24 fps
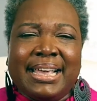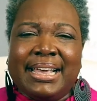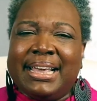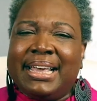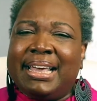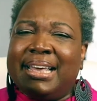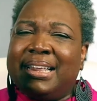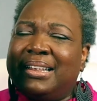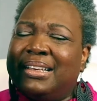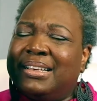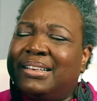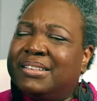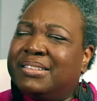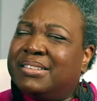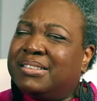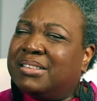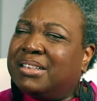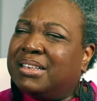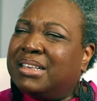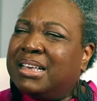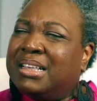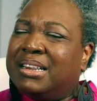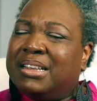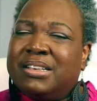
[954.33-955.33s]
It is
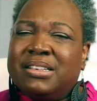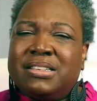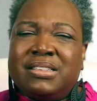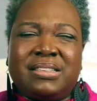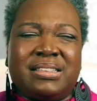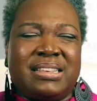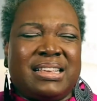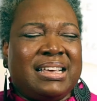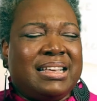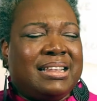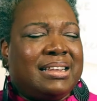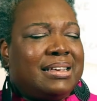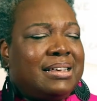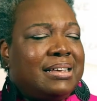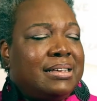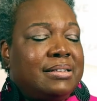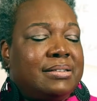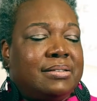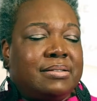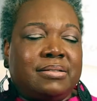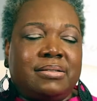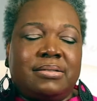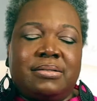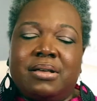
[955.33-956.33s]

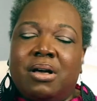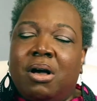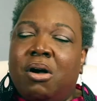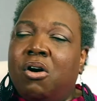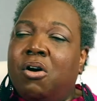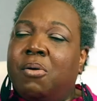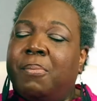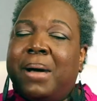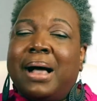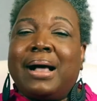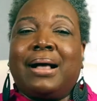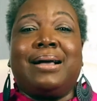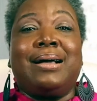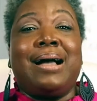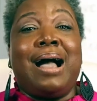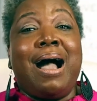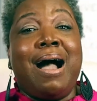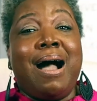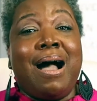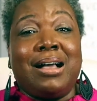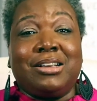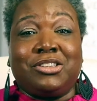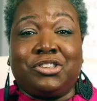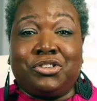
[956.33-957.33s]
oh my
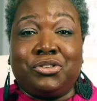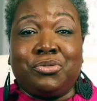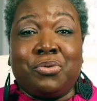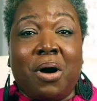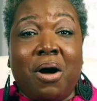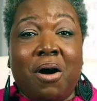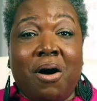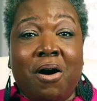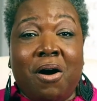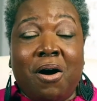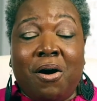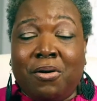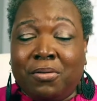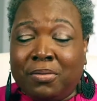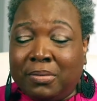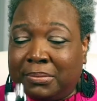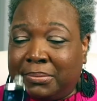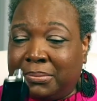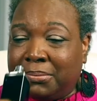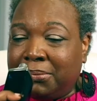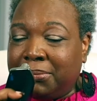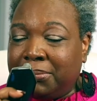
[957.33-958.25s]
gosh, you all.